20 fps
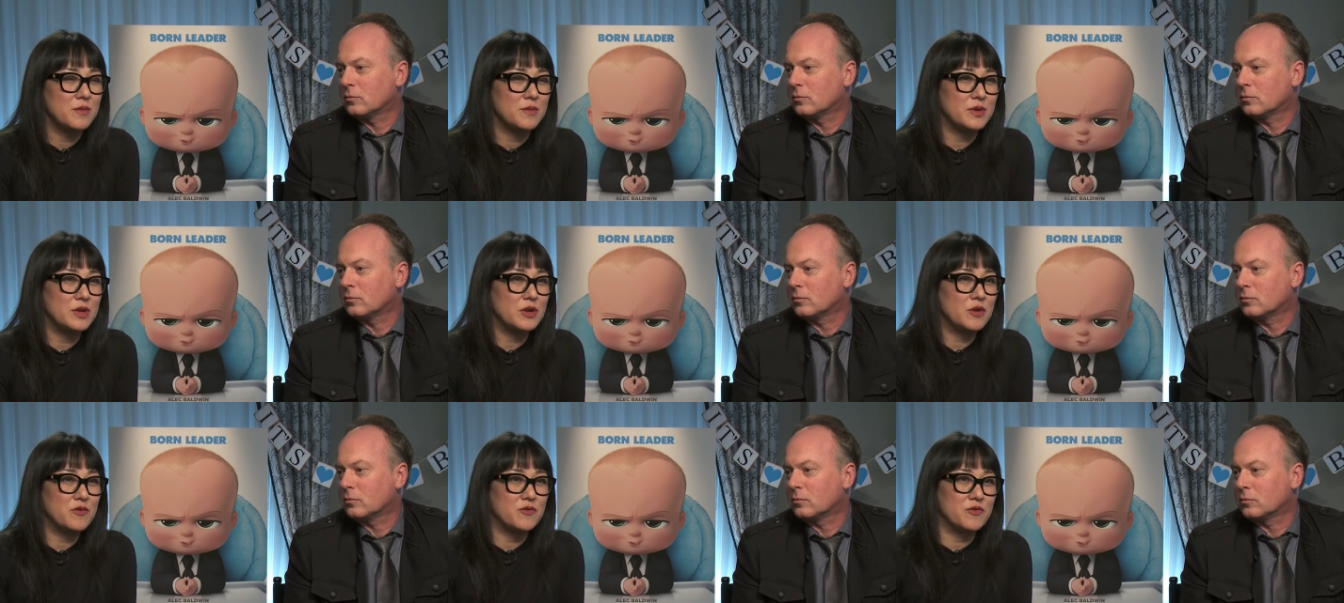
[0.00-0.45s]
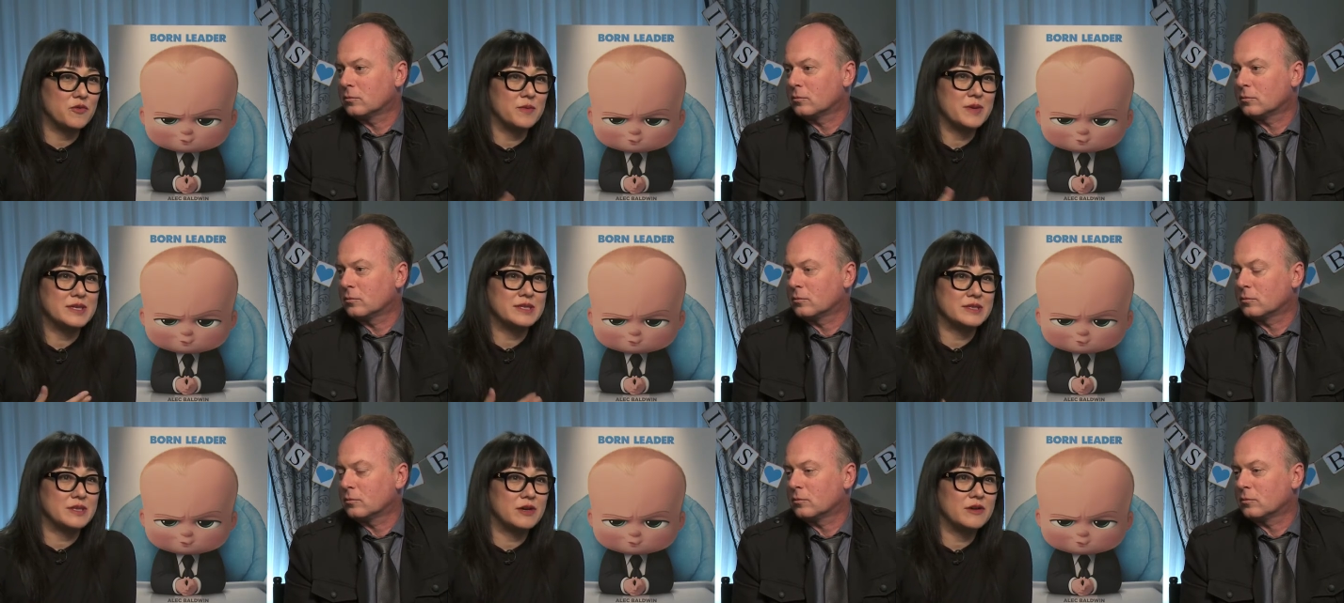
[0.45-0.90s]
Speaker 1: you know, for
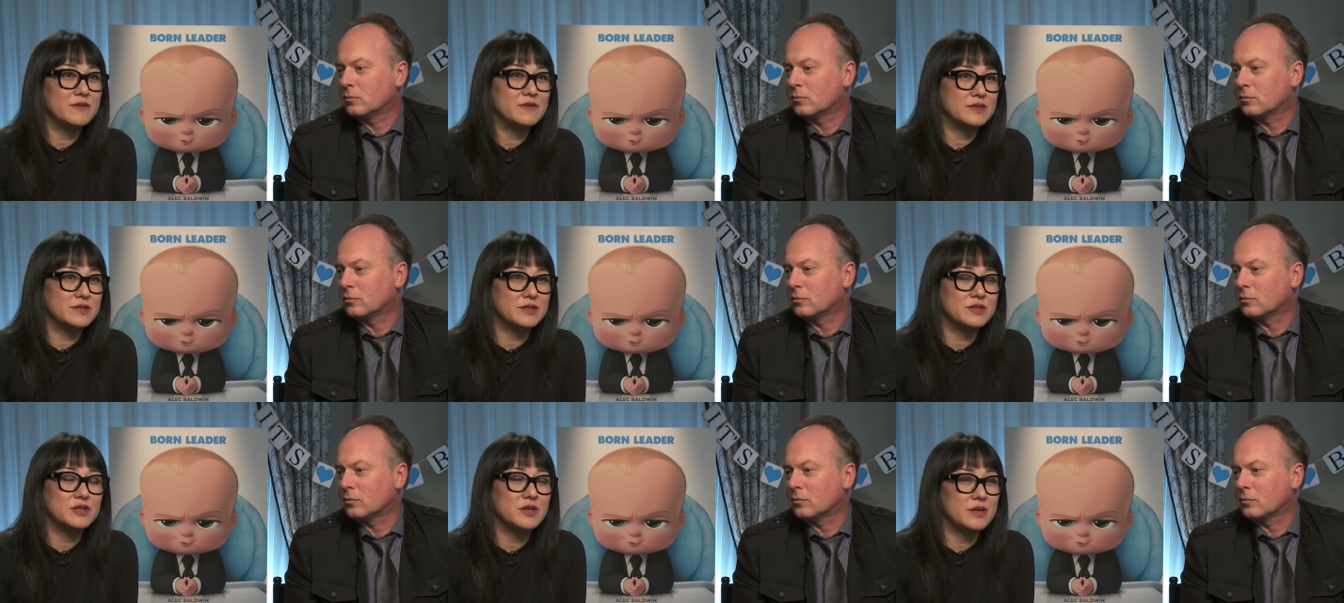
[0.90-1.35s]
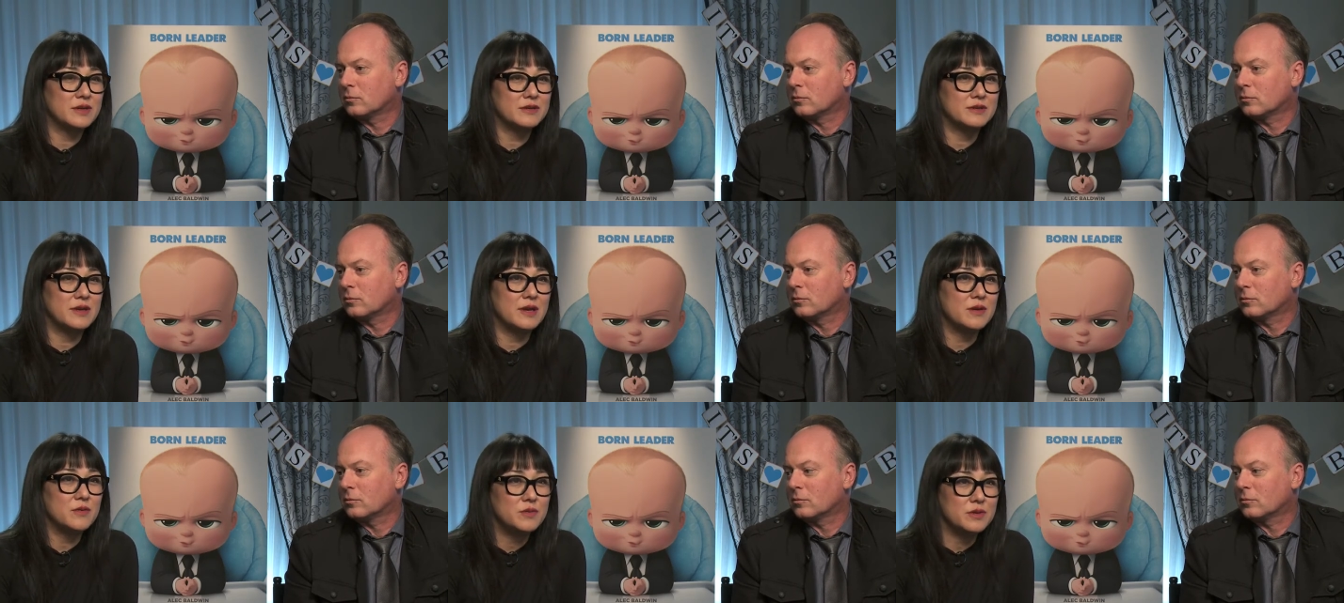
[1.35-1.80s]
myself as a child,
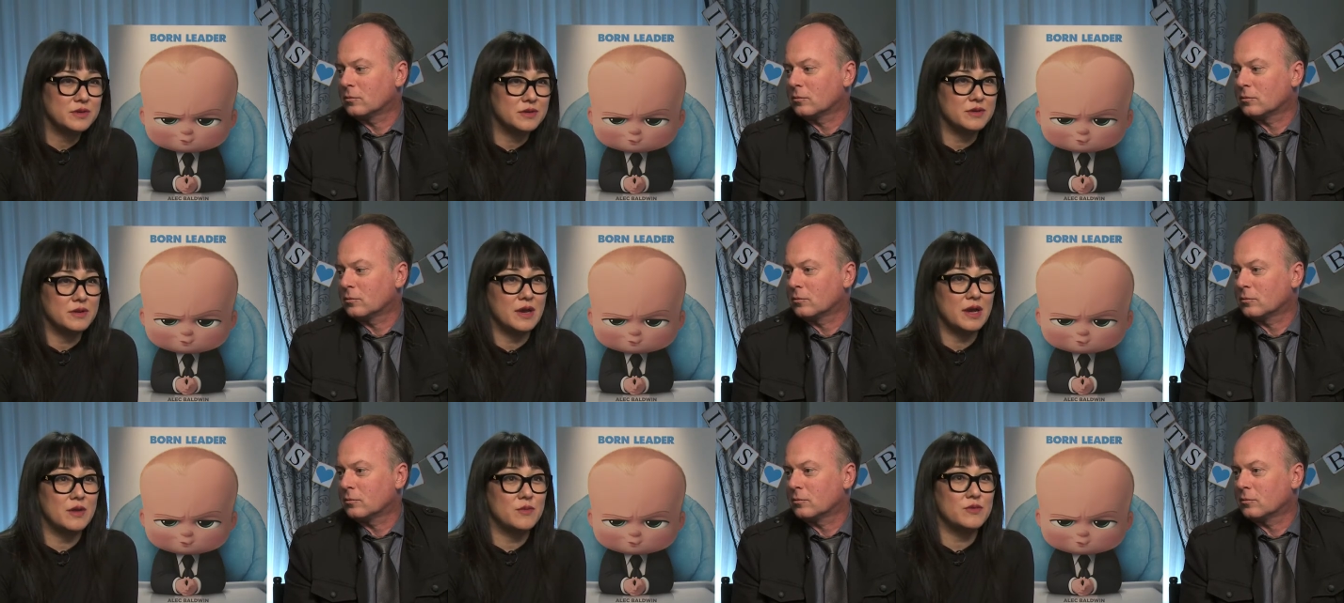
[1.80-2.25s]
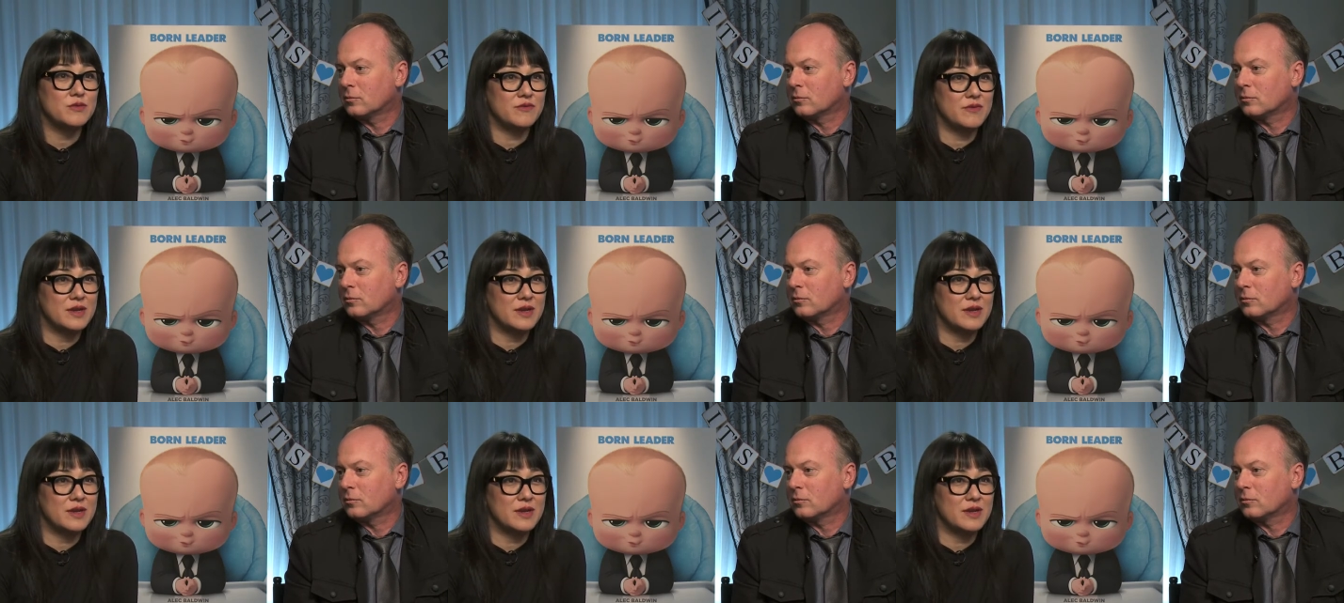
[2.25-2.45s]
I would I would